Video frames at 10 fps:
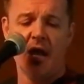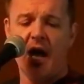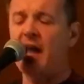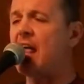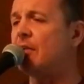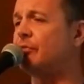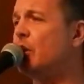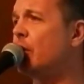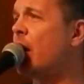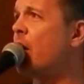And if
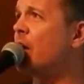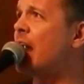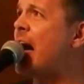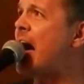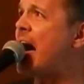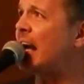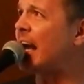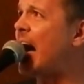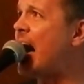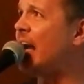you don't like
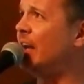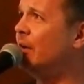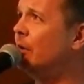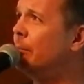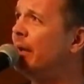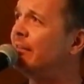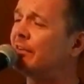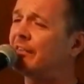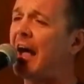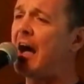our hillbilly
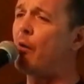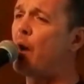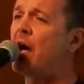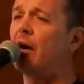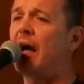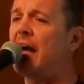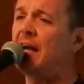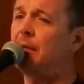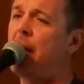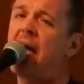sound, well,
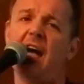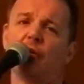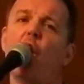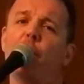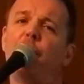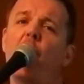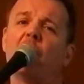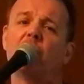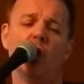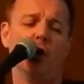hey man, go
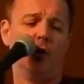fuck you.